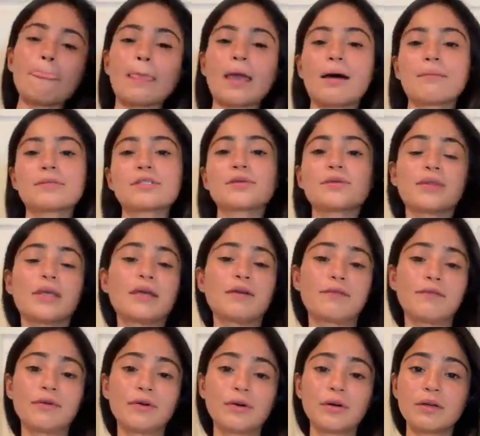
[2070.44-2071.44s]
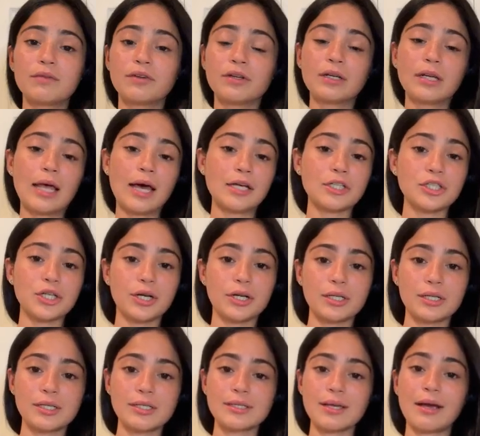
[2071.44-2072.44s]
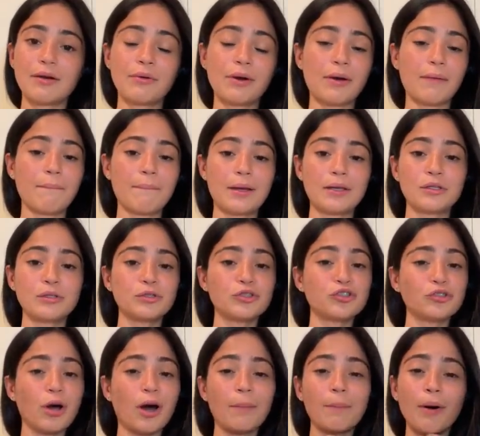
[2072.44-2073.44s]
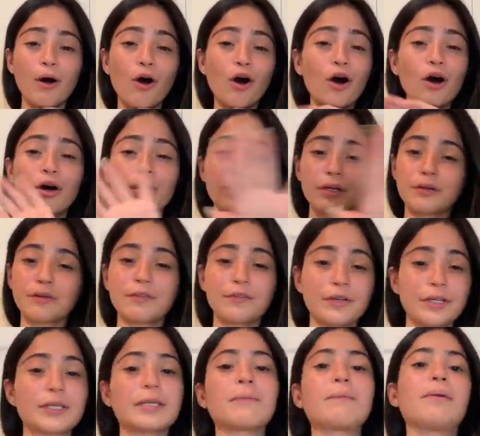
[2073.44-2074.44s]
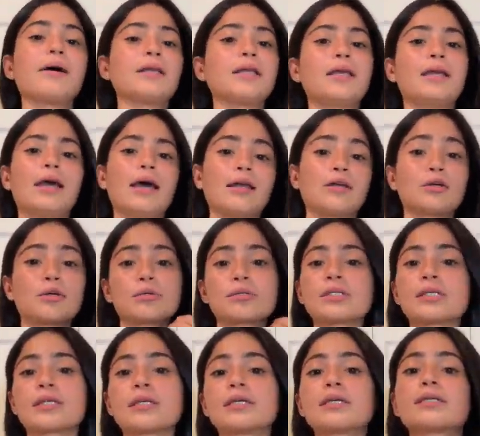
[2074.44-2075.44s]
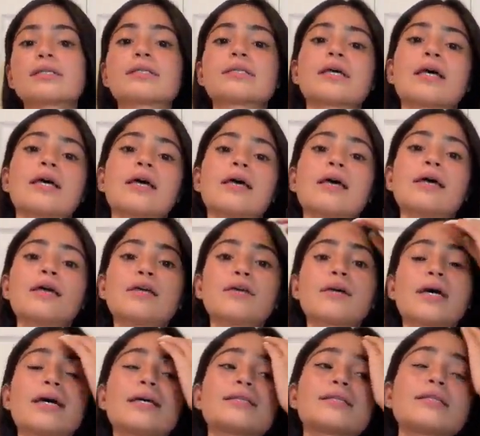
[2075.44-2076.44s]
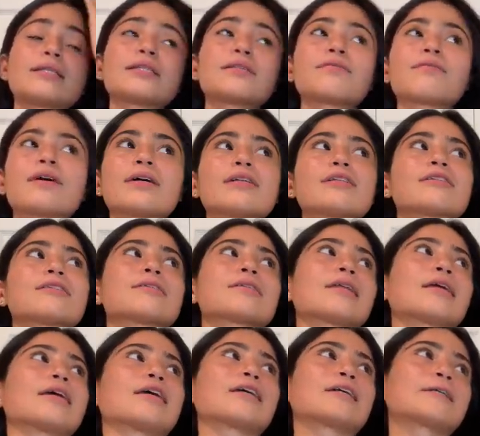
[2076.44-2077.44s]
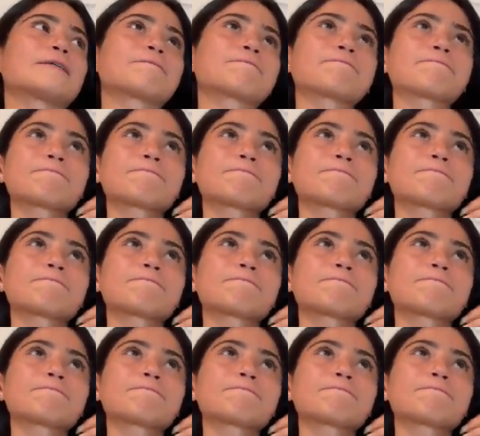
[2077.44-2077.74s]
I'm so thankful. If you're a lash artist, I recommend you drop all your freaking money and go to this. You guys, these events, like,